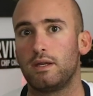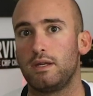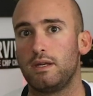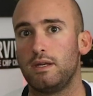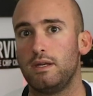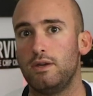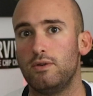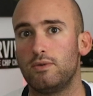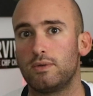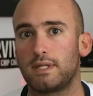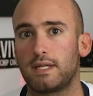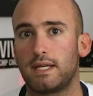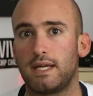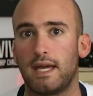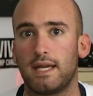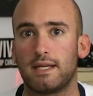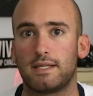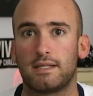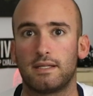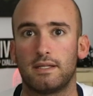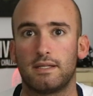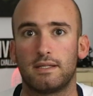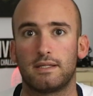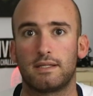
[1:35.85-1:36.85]
use
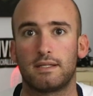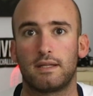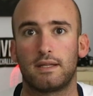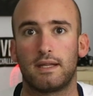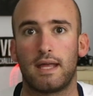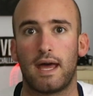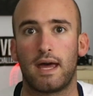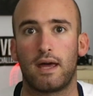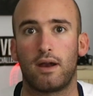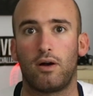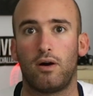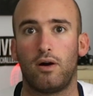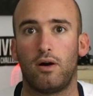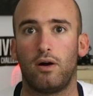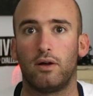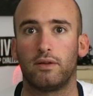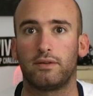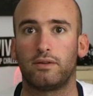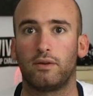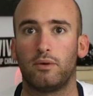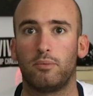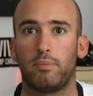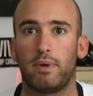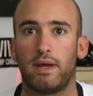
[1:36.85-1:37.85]
cases that
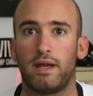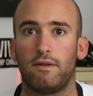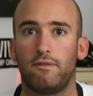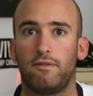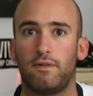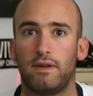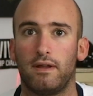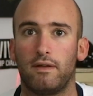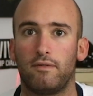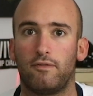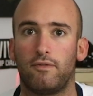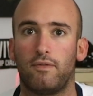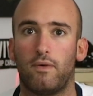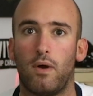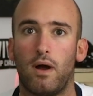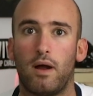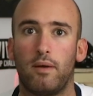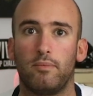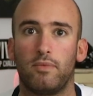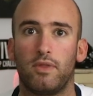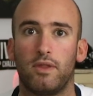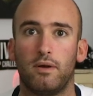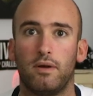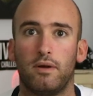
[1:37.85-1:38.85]
also benefit
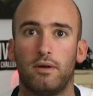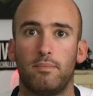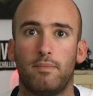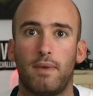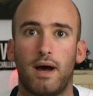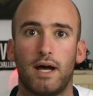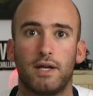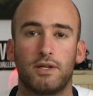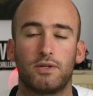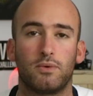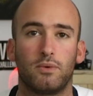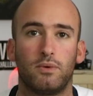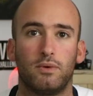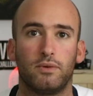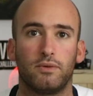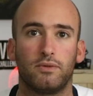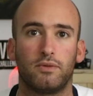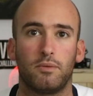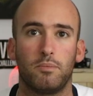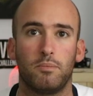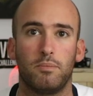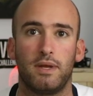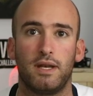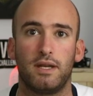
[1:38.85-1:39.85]
from the
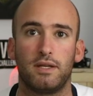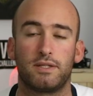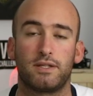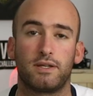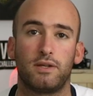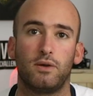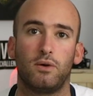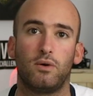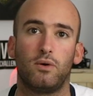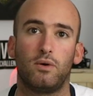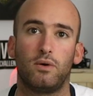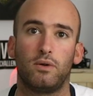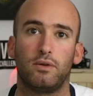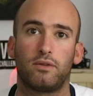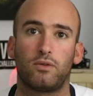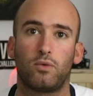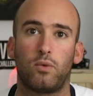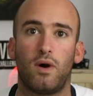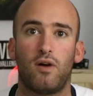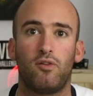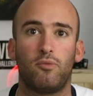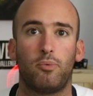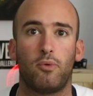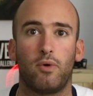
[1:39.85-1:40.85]
module's minuscule
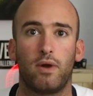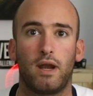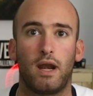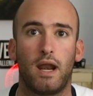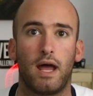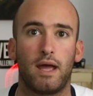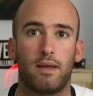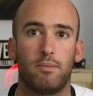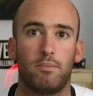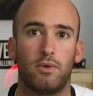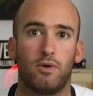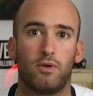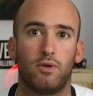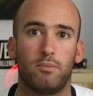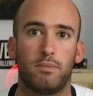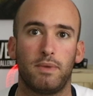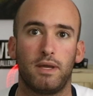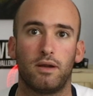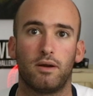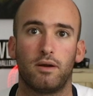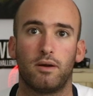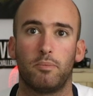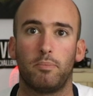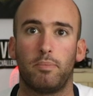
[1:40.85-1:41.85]
12.9
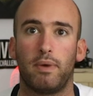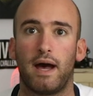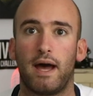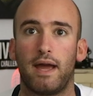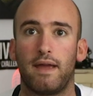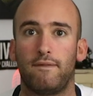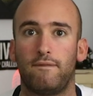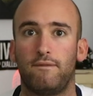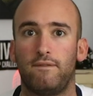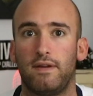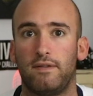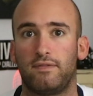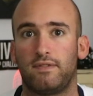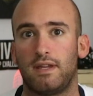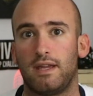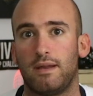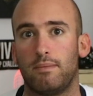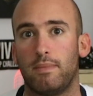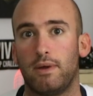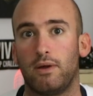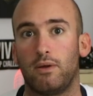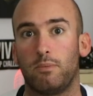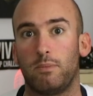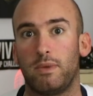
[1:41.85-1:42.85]
millimeter by
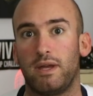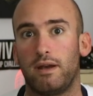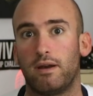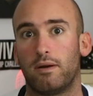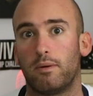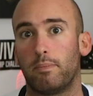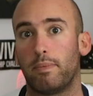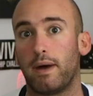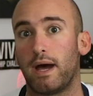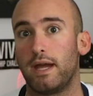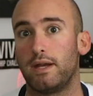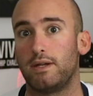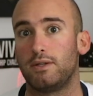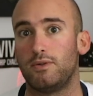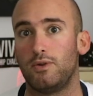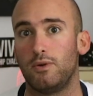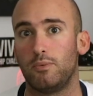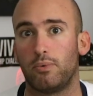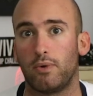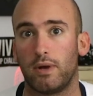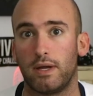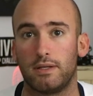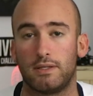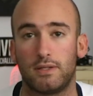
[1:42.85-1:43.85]
15 millimeter by
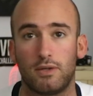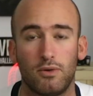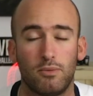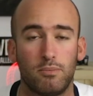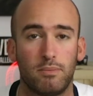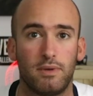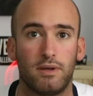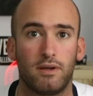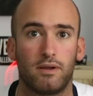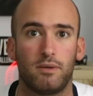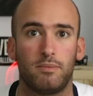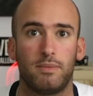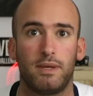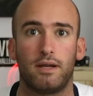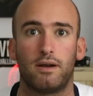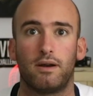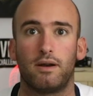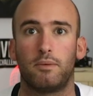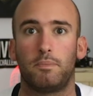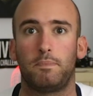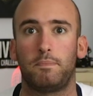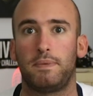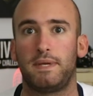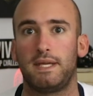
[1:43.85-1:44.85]
2.2
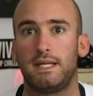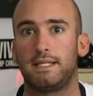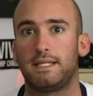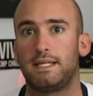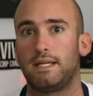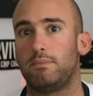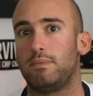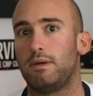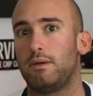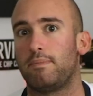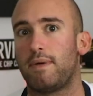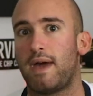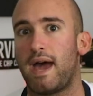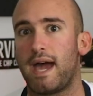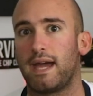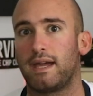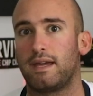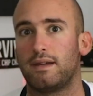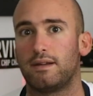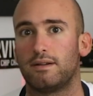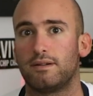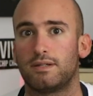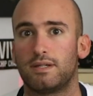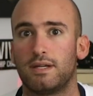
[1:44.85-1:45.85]
millimeter PCB
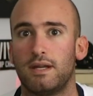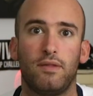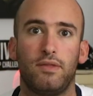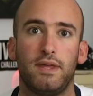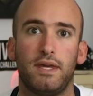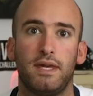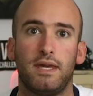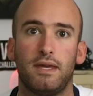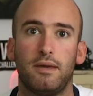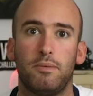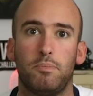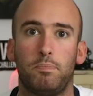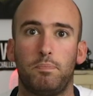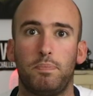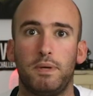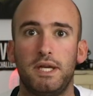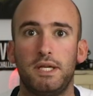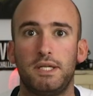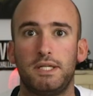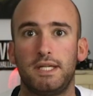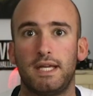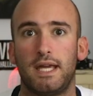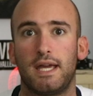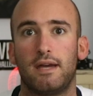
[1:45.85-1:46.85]
package. The
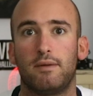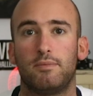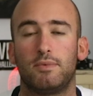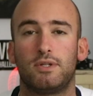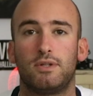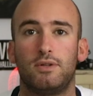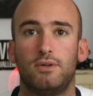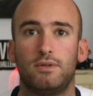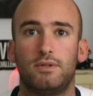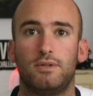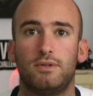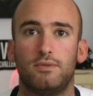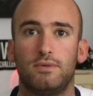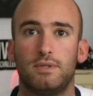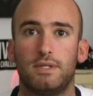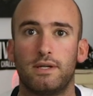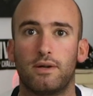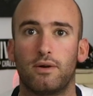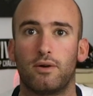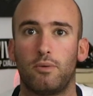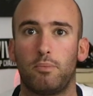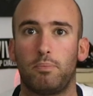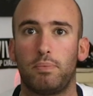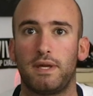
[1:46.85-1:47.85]

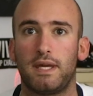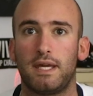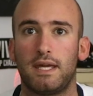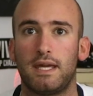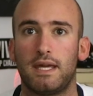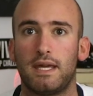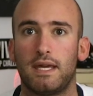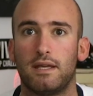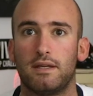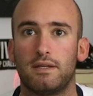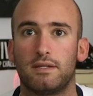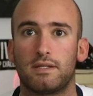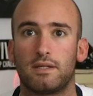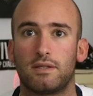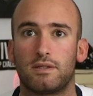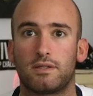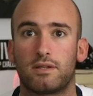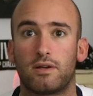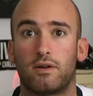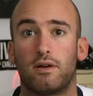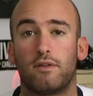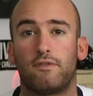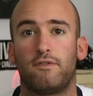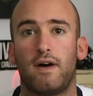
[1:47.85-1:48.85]
BGM220P is
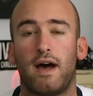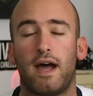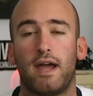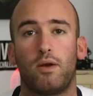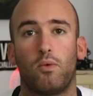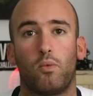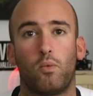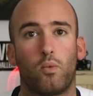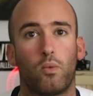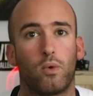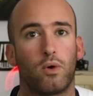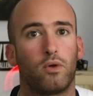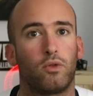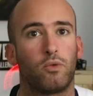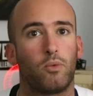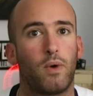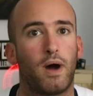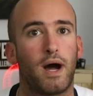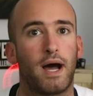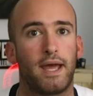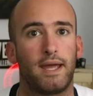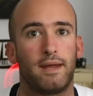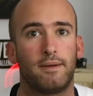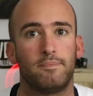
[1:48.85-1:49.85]
certified
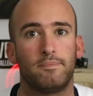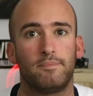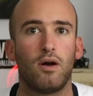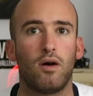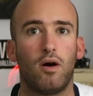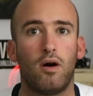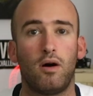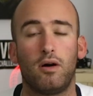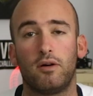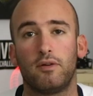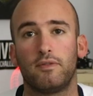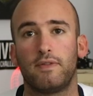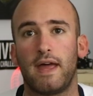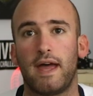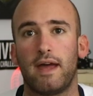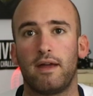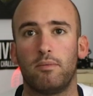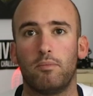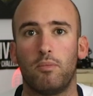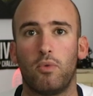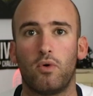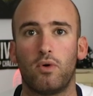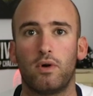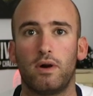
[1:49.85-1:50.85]
worldwide. All of that
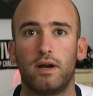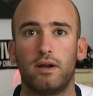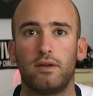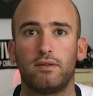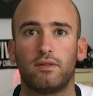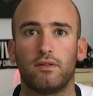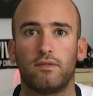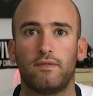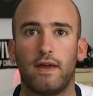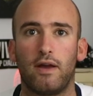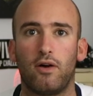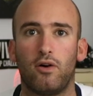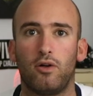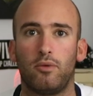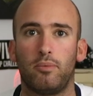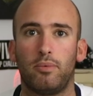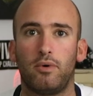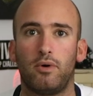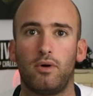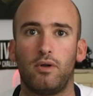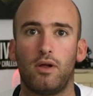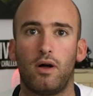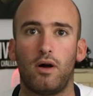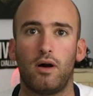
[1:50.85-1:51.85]
and more is
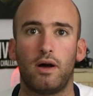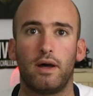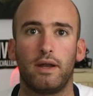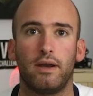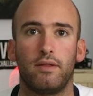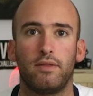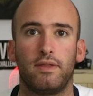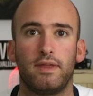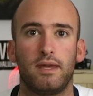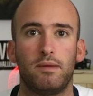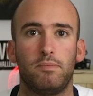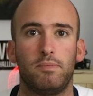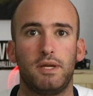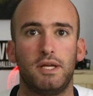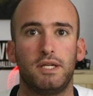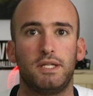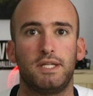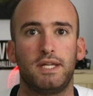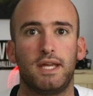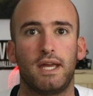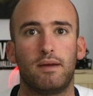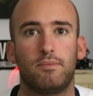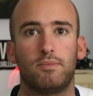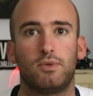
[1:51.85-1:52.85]
available on the
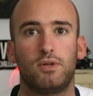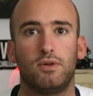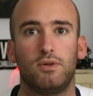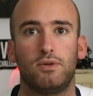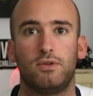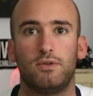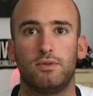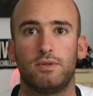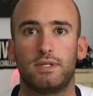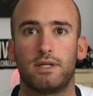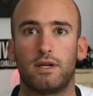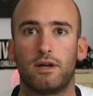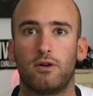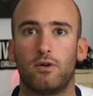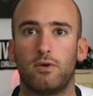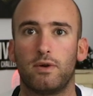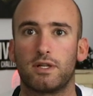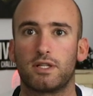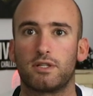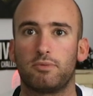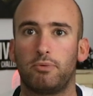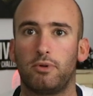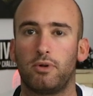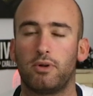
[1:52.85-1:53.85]
BGM220
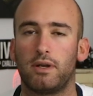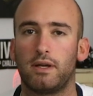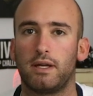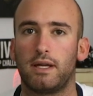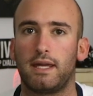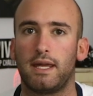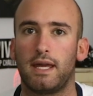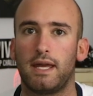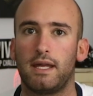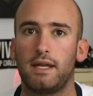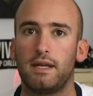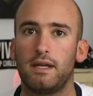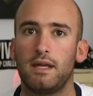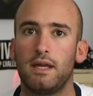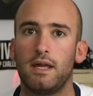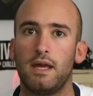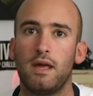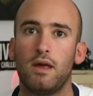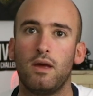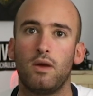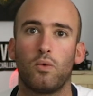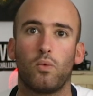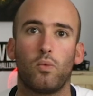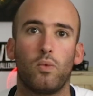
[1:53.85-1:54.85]
Explorer Kit,
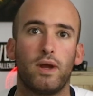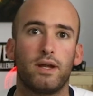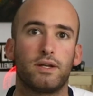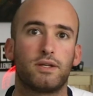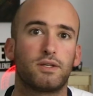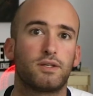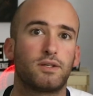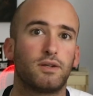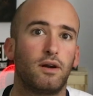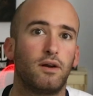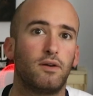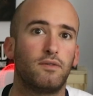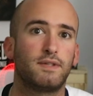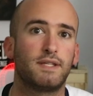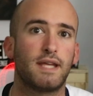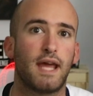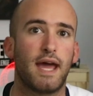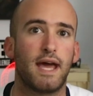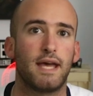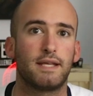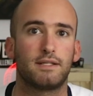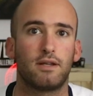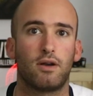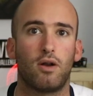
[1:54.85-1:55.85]
which serves
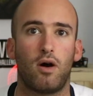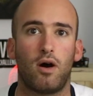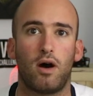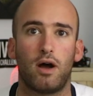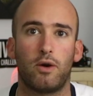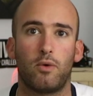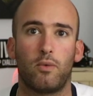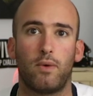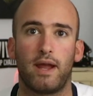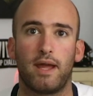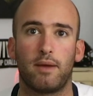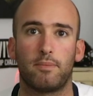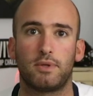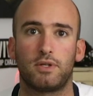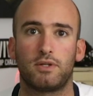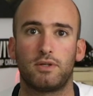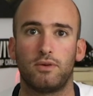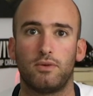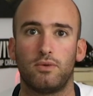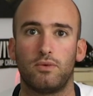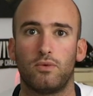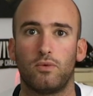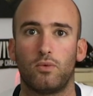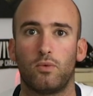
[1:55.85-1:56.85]
as an on-ramp
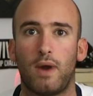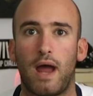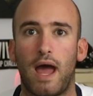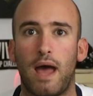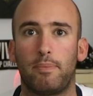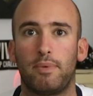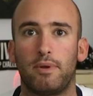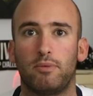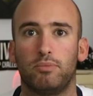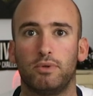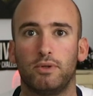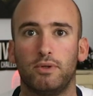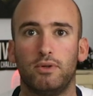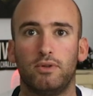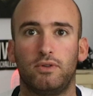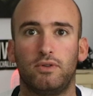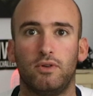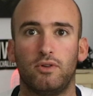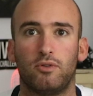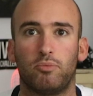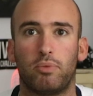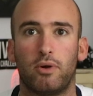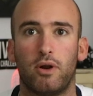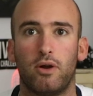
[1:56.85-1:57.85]
to rapid
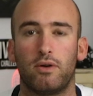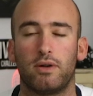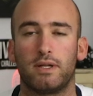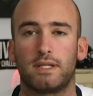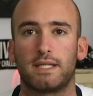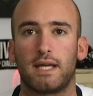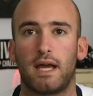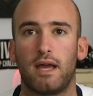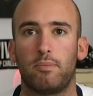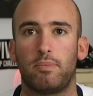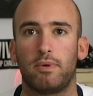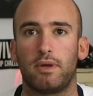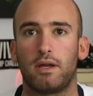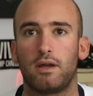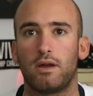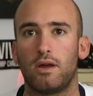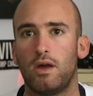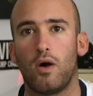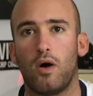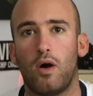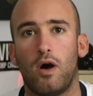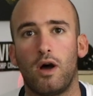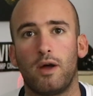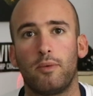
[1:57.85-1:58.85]
Bluetooth prototyping.
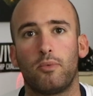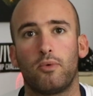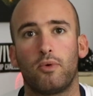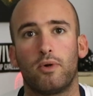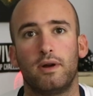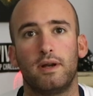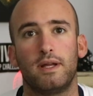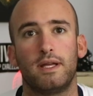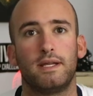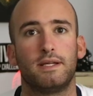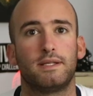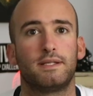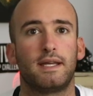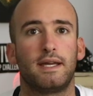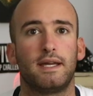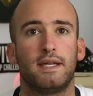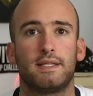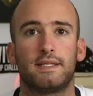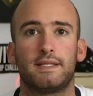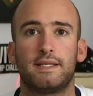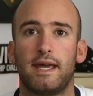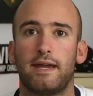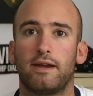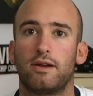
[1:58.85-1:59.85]
Onboard is a
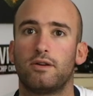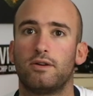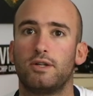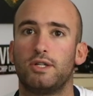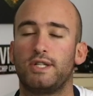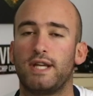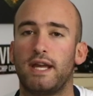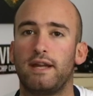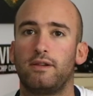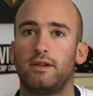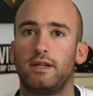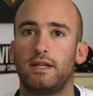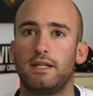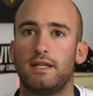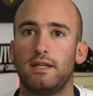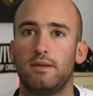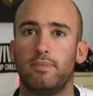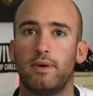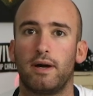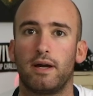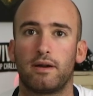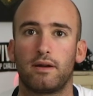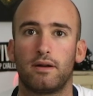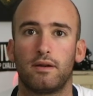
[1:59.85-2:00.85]
Segger J-Link
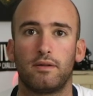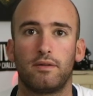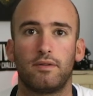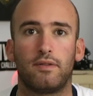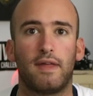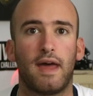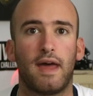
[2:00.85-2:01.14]
debugger